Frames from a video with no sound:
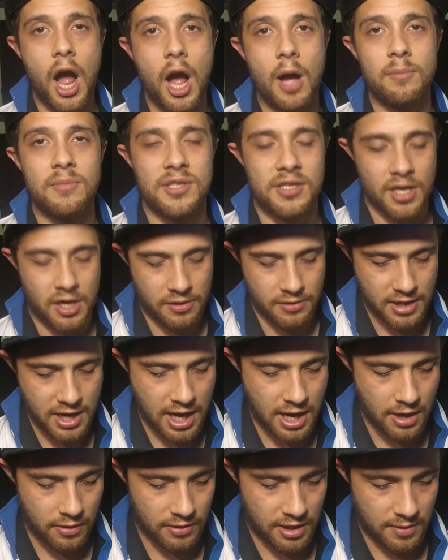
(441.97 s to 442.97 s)
So
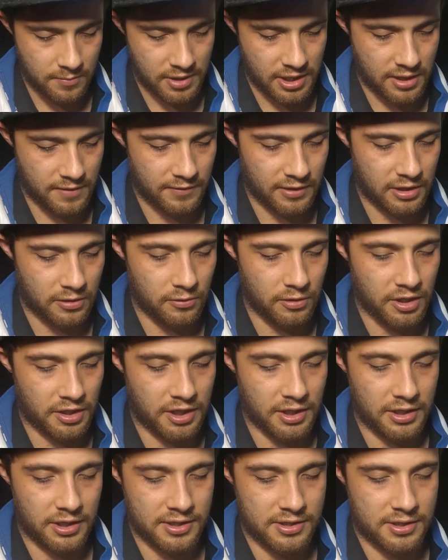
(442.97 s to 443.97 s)
now let me have a little look at
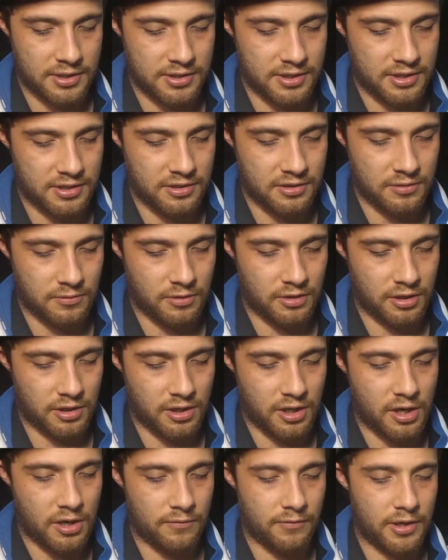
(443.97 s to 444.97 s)
this, because this is the one I
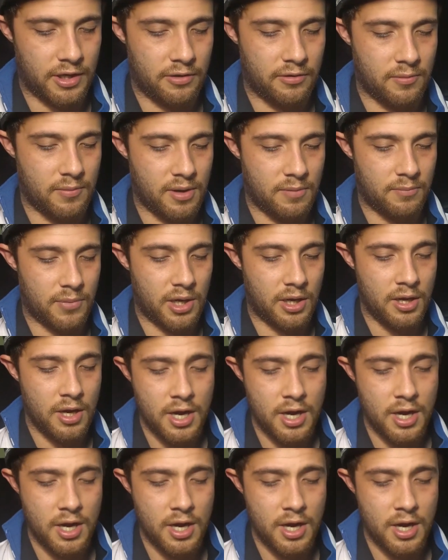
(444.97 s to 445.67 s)
can't really remember.